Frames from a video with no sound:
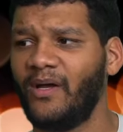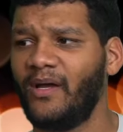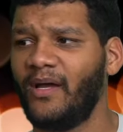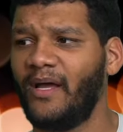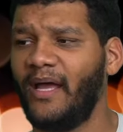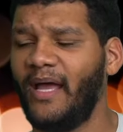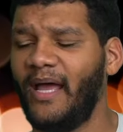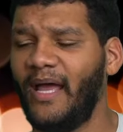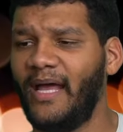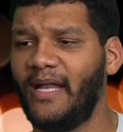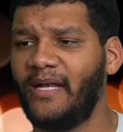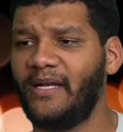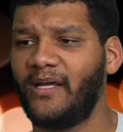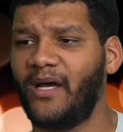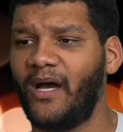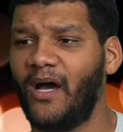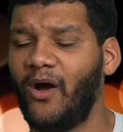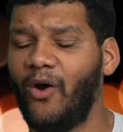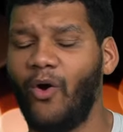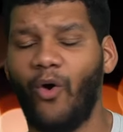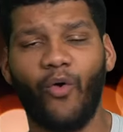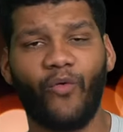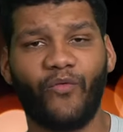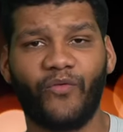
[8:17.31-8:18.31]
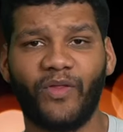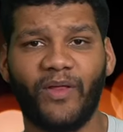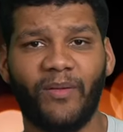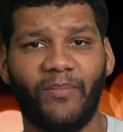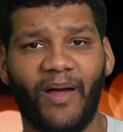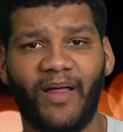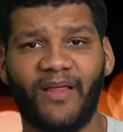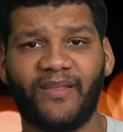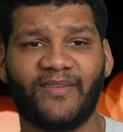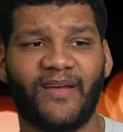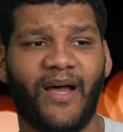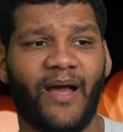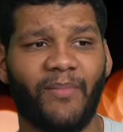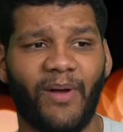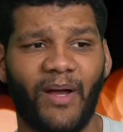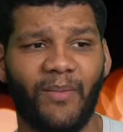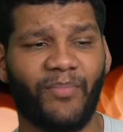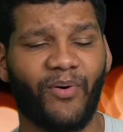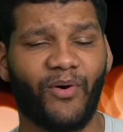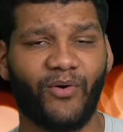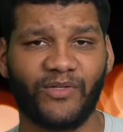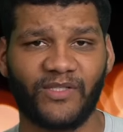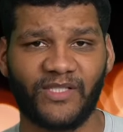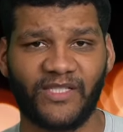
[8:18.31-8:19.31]
And uh, hopefully by the time I
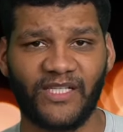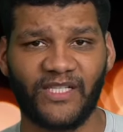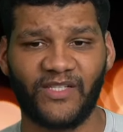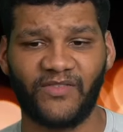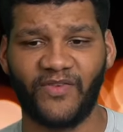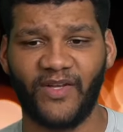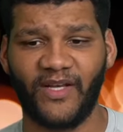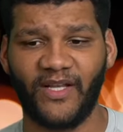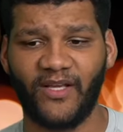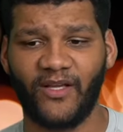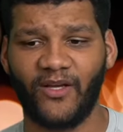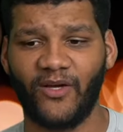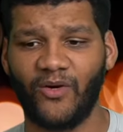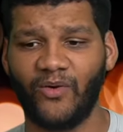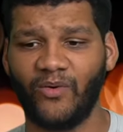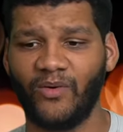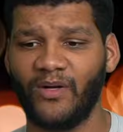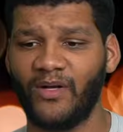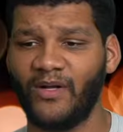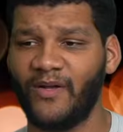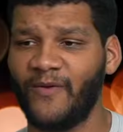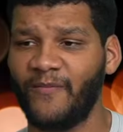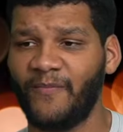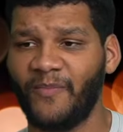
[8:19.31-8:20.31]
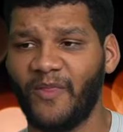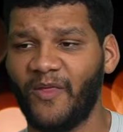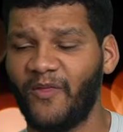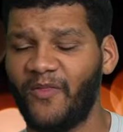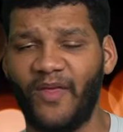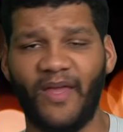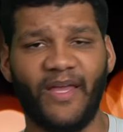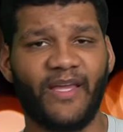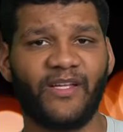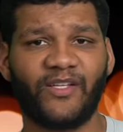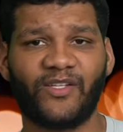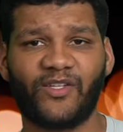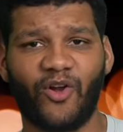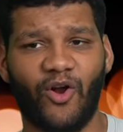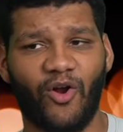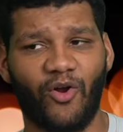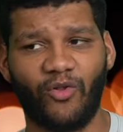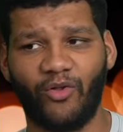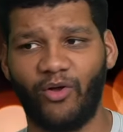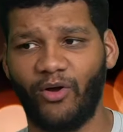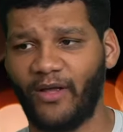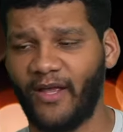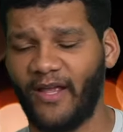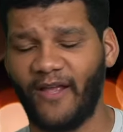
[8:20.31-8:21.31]
post this video, things are
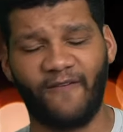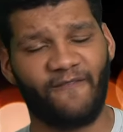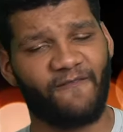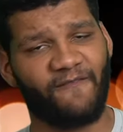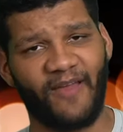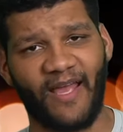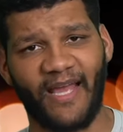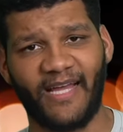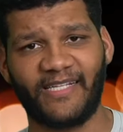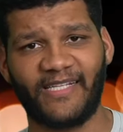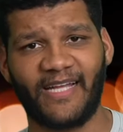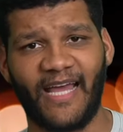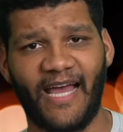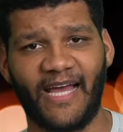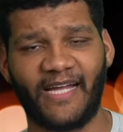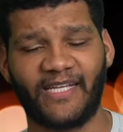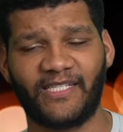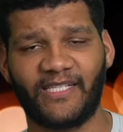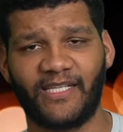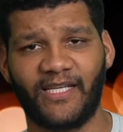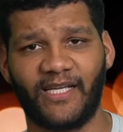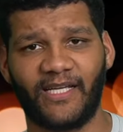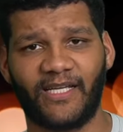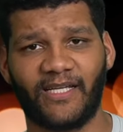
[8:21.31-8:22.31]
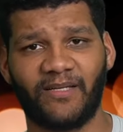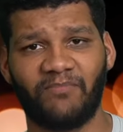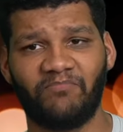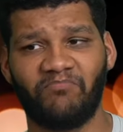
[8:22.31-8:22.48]
looking fantastic.